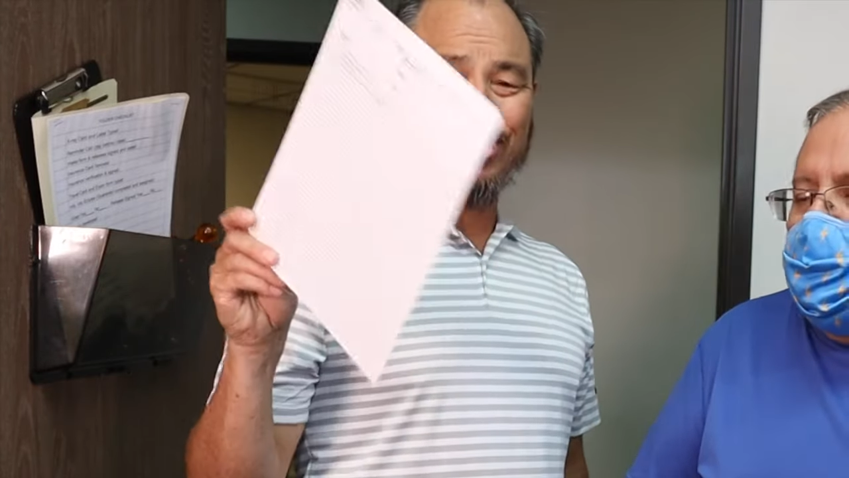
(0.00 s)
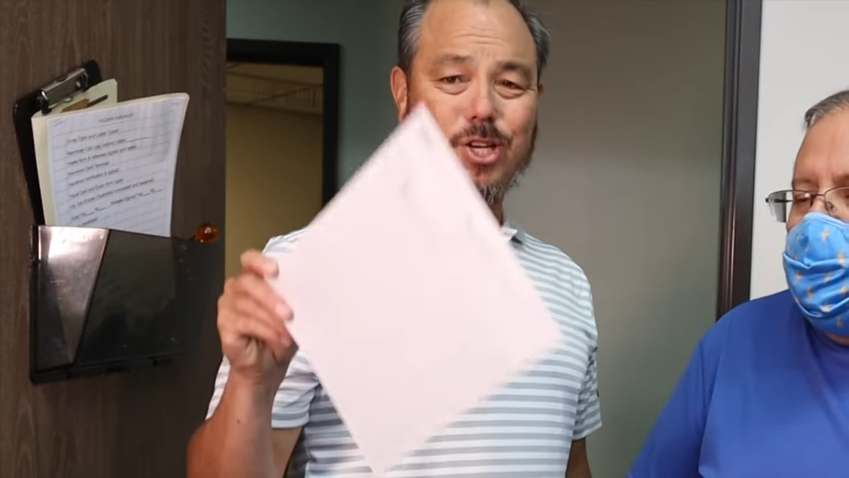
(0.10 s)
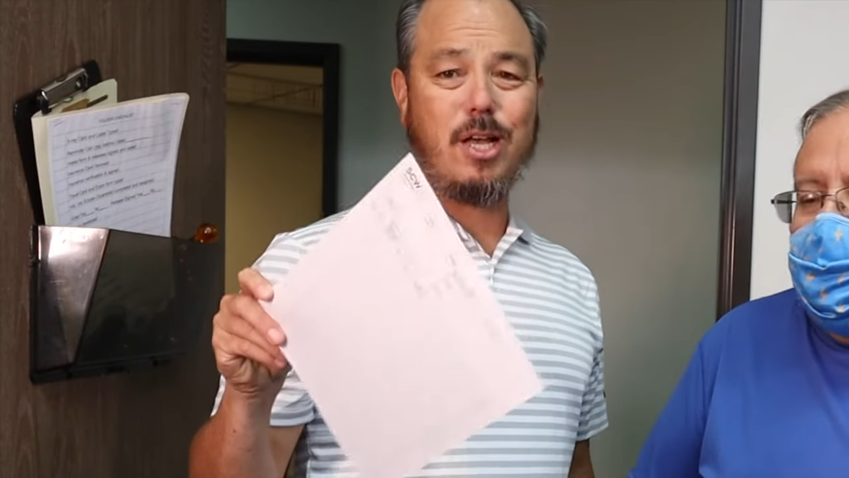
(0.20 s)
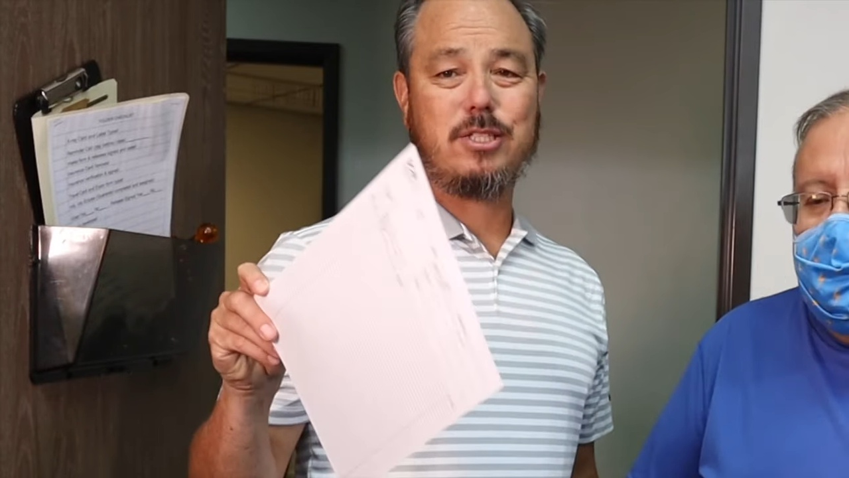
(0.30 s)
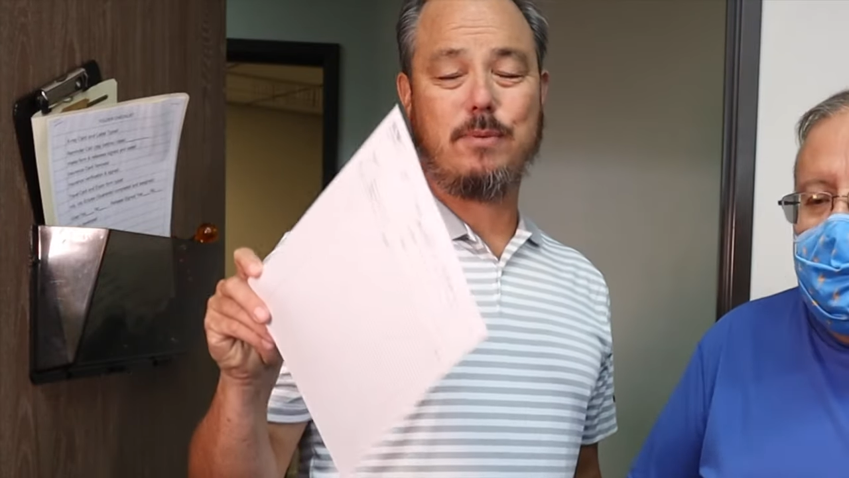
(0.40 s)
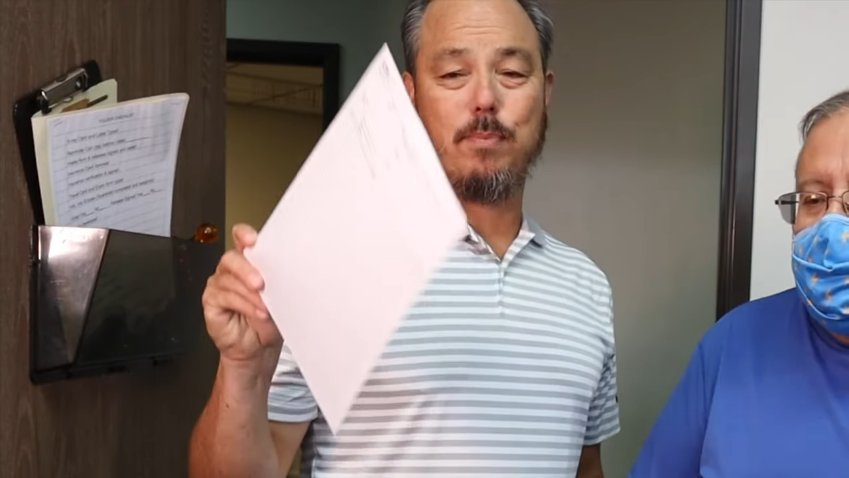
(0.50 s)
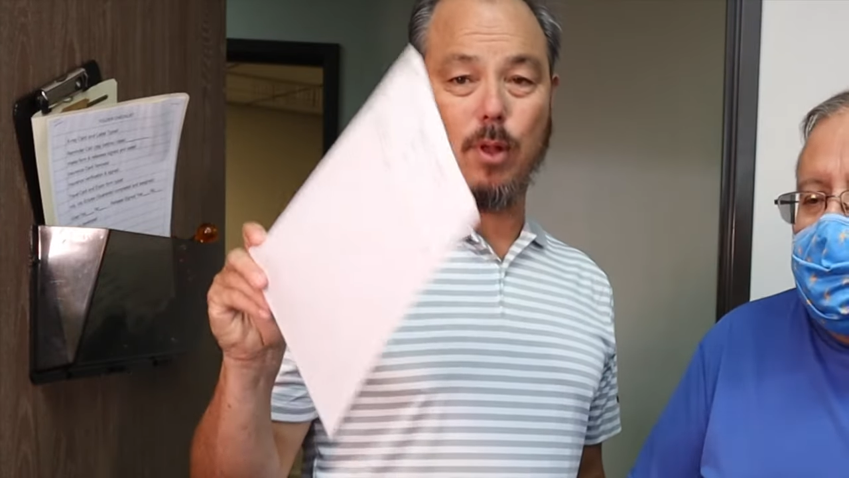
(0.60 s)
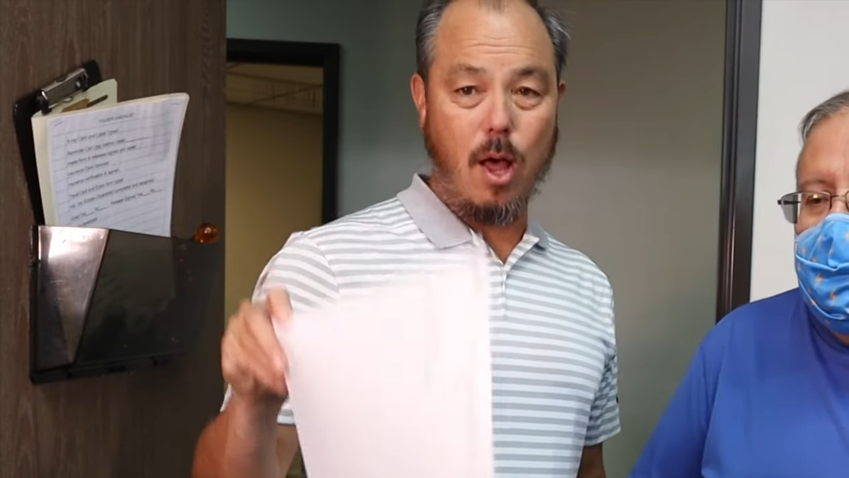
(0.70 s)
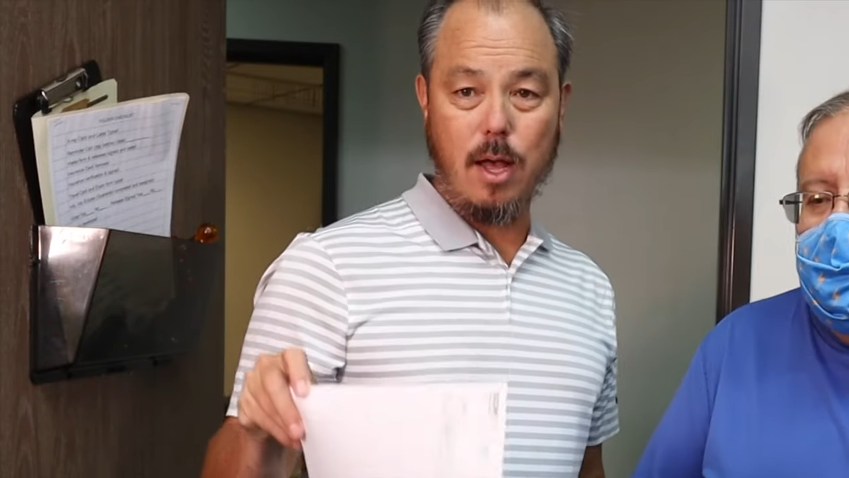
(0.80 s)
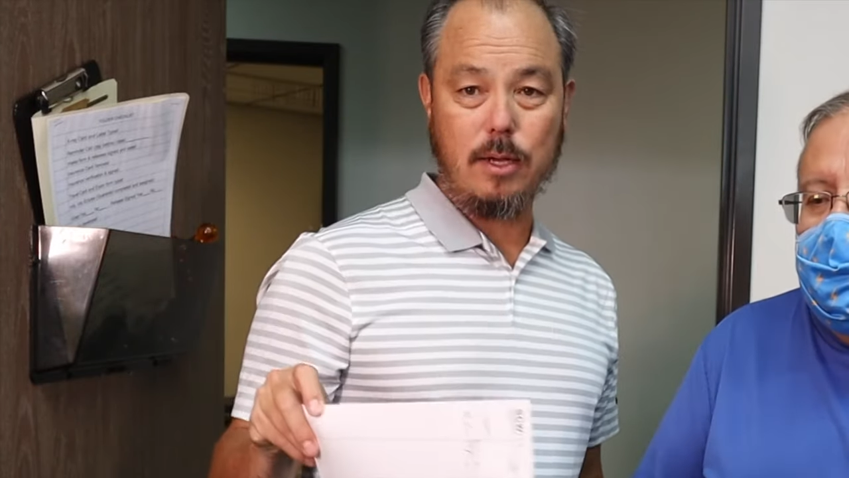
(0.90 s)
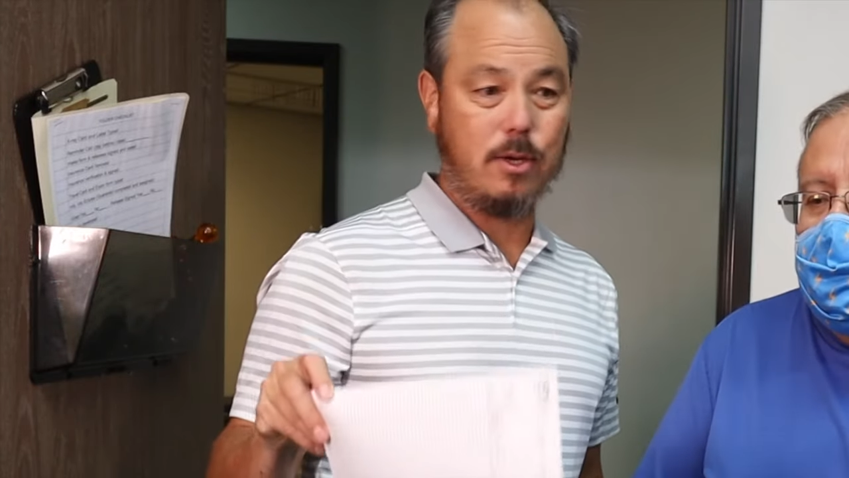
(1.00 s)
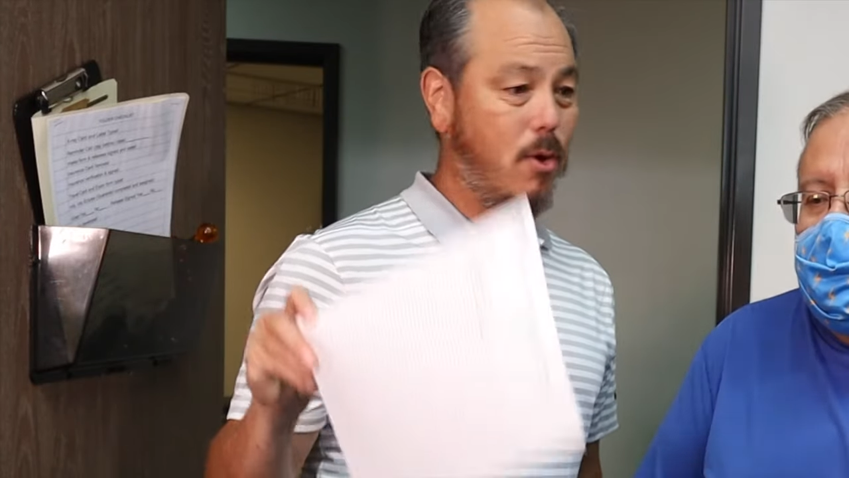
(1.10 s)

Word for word: just blog,